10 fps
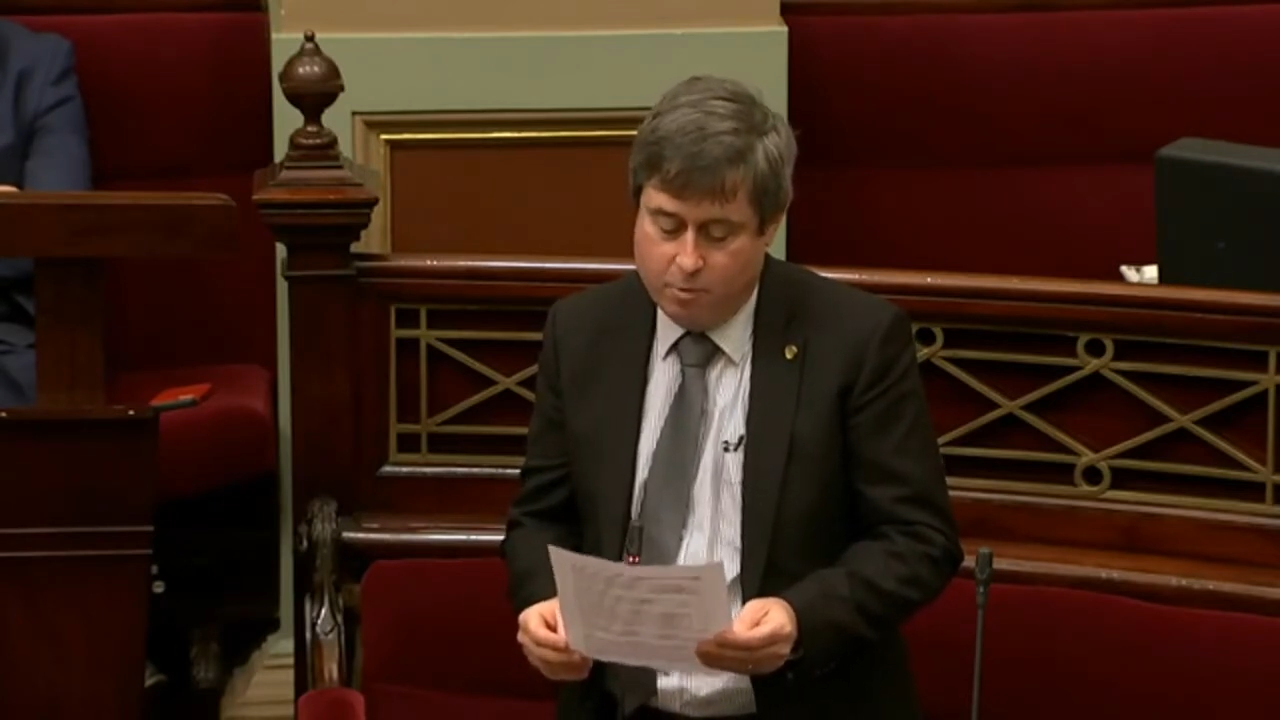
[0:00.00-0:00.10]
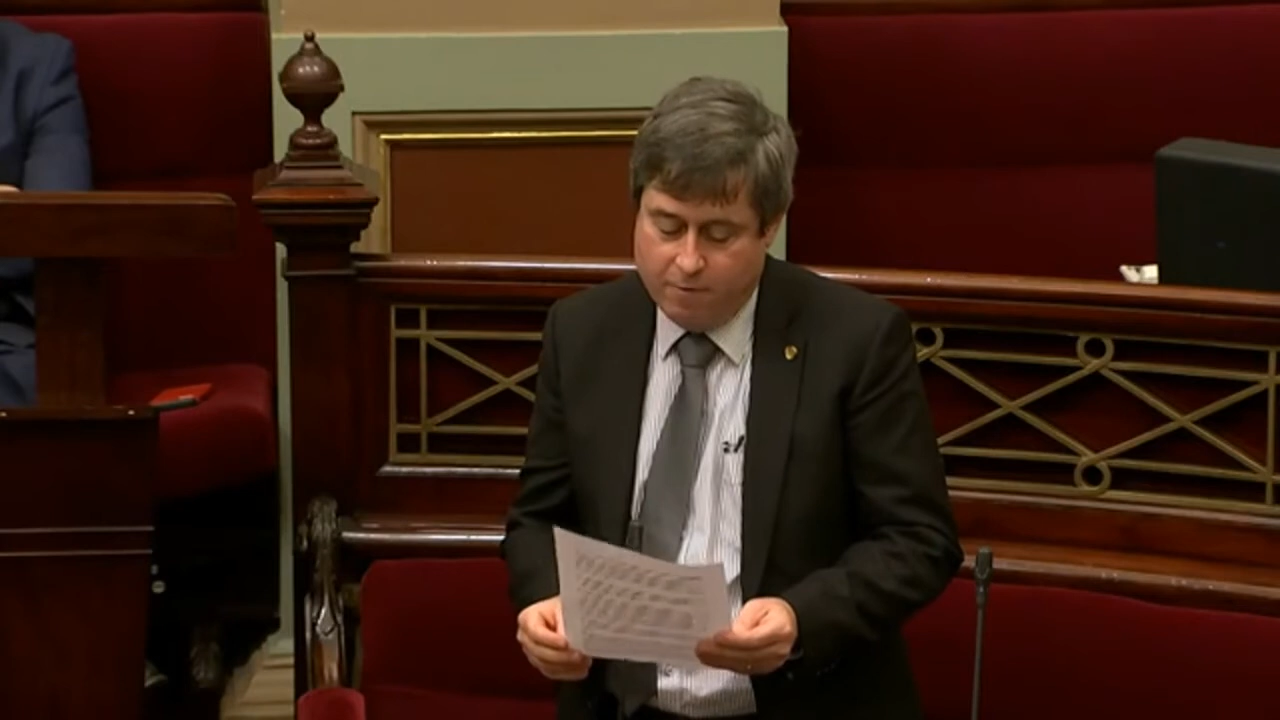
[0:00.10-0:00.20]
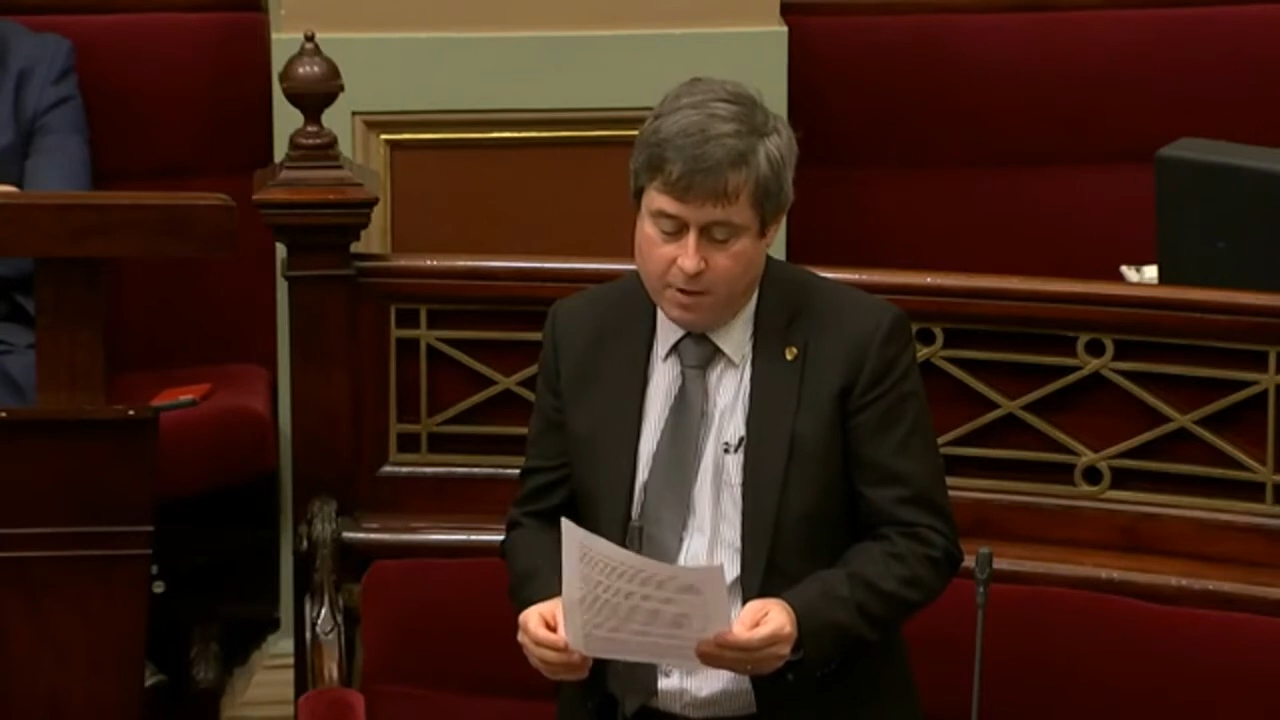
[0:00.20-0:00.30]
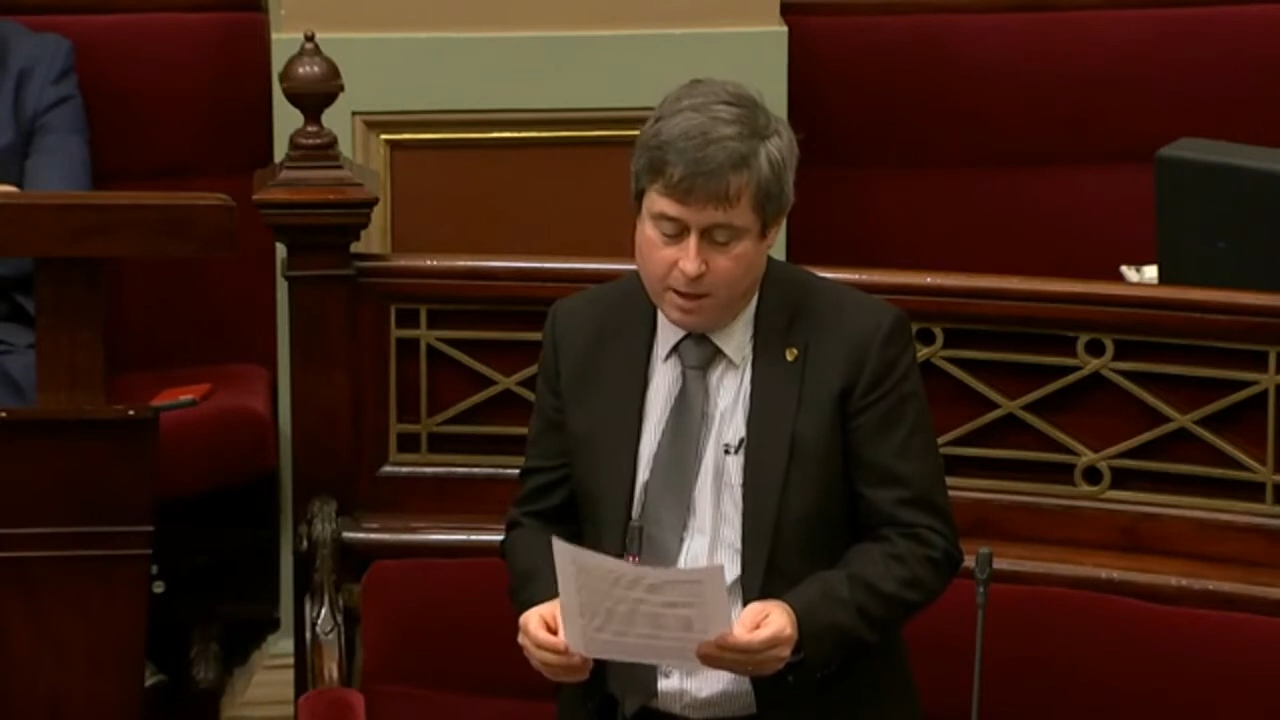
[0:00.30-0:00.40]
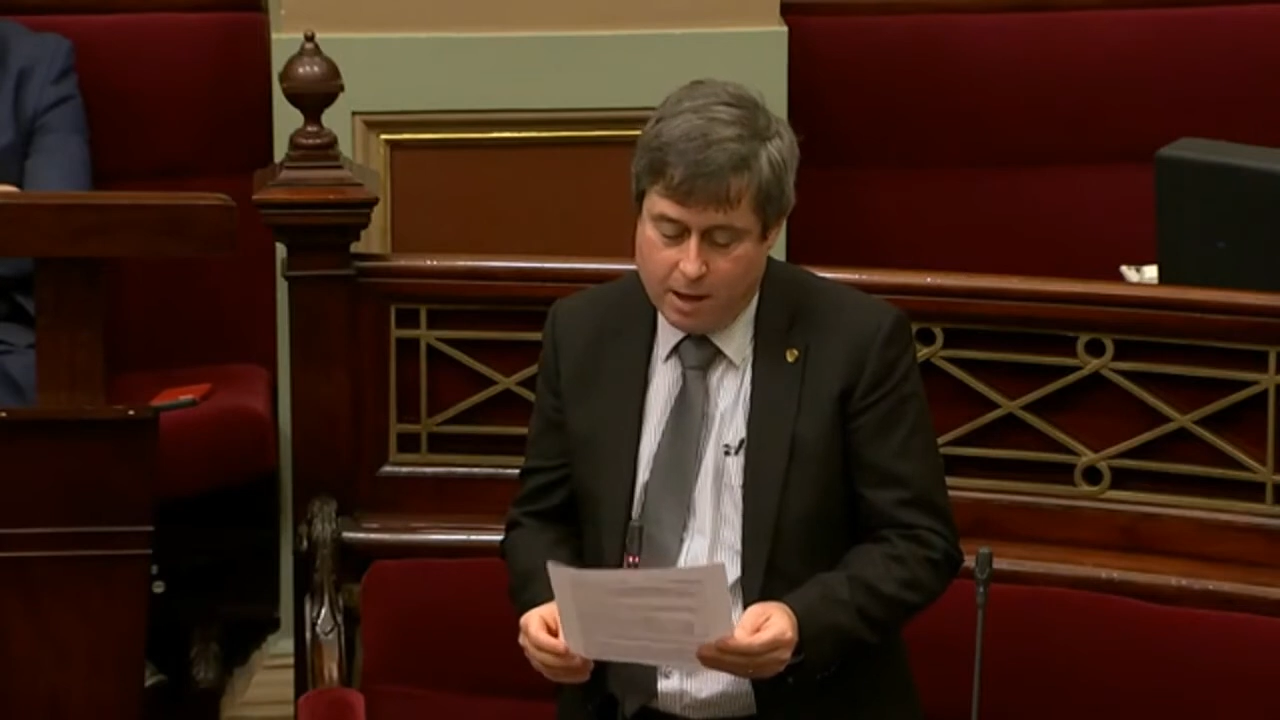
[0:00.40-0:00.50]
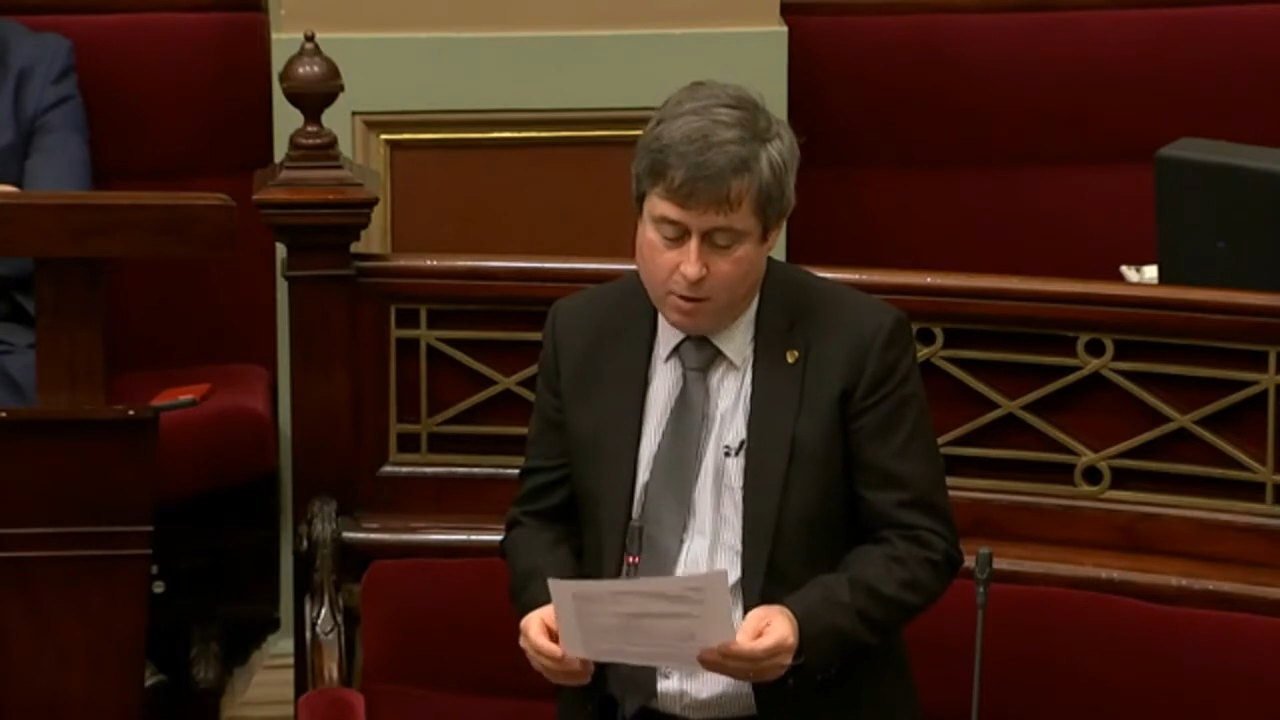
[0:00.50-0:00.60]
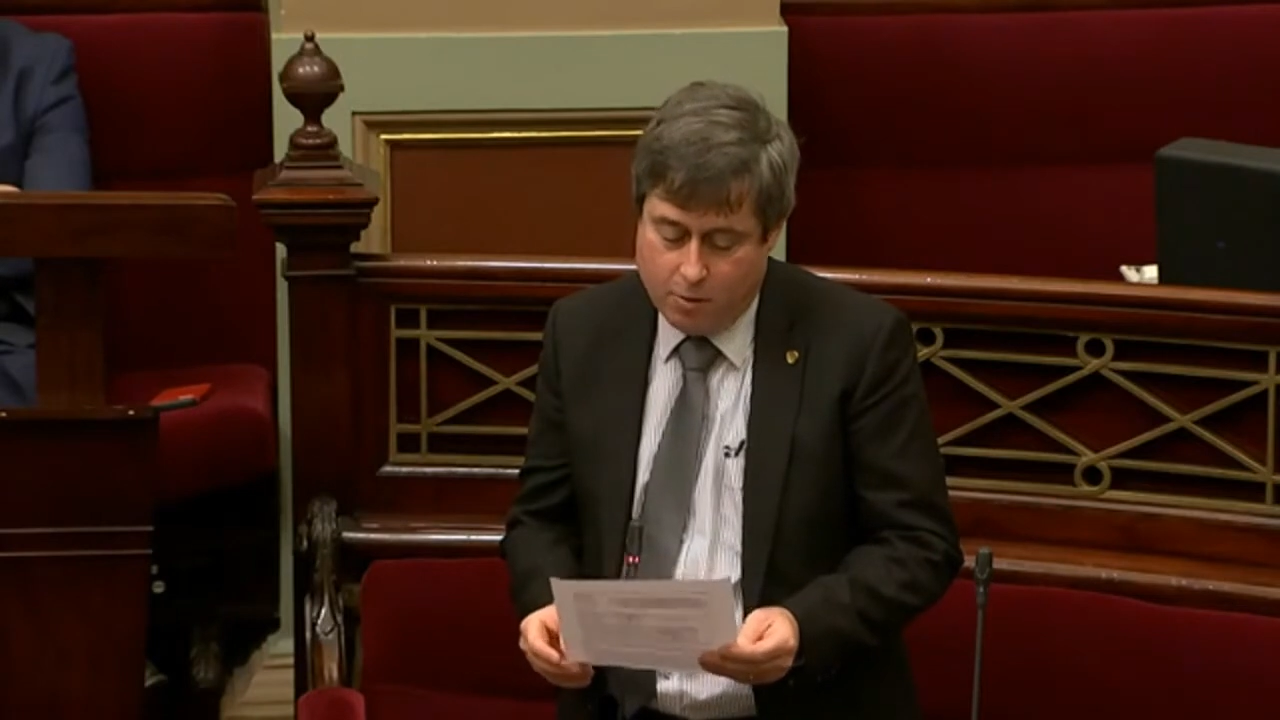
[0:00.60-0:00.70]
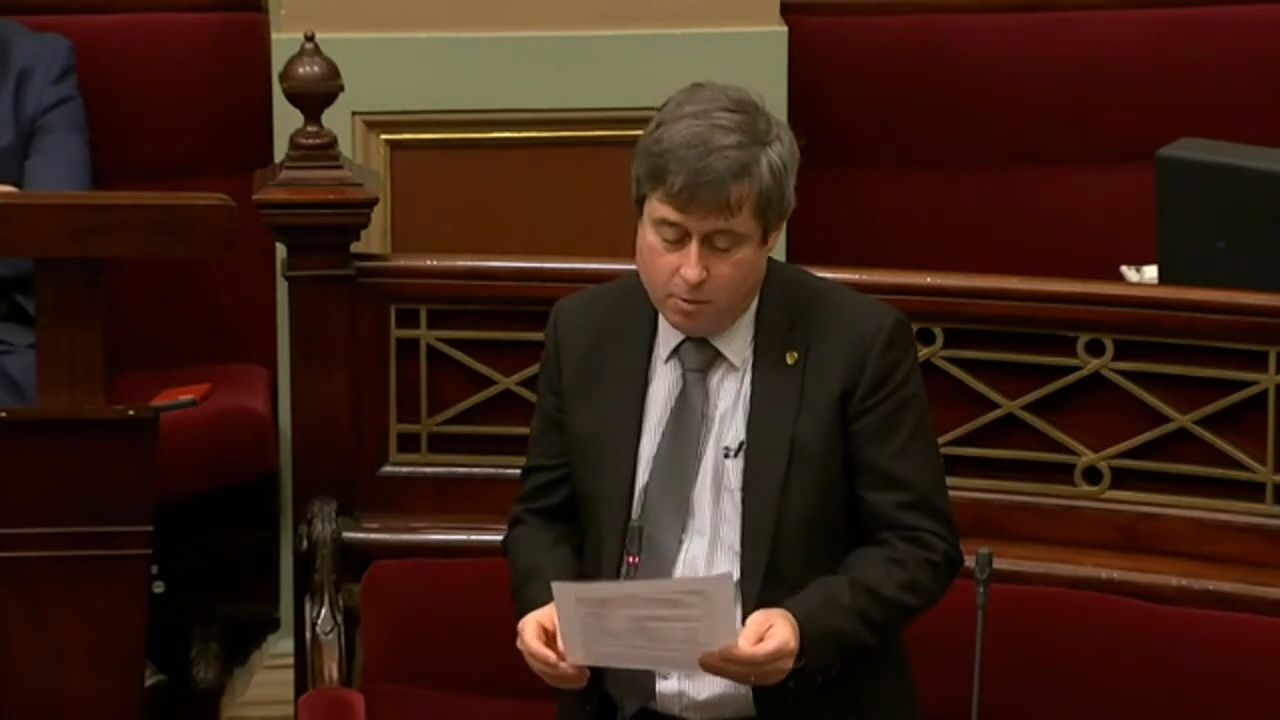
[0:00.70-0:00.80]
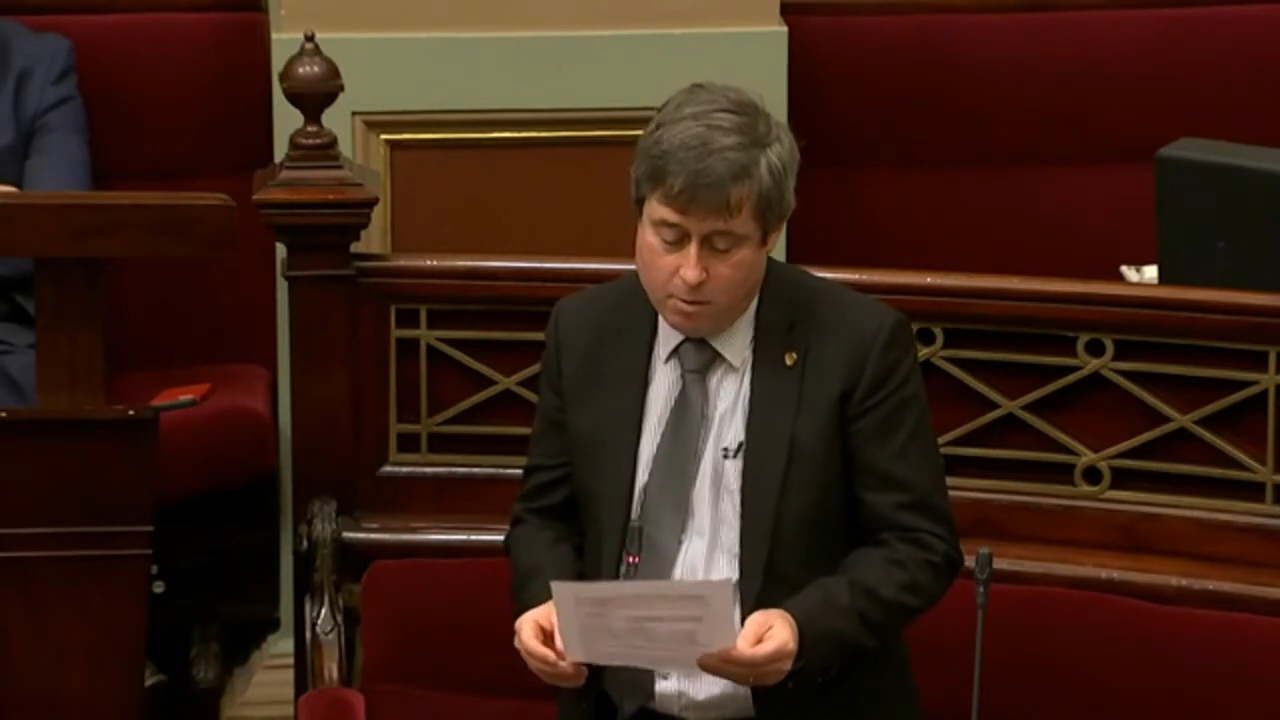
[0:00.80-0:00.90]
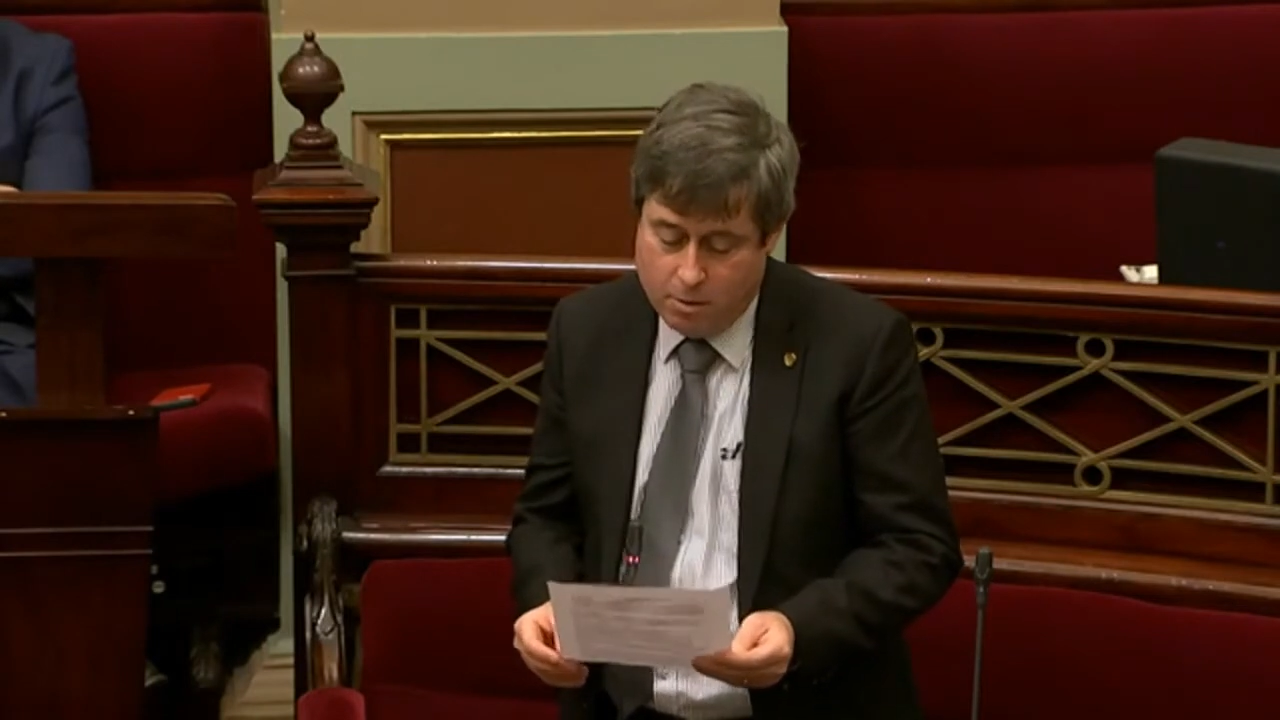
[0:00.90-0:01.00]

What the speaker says: wherever they go.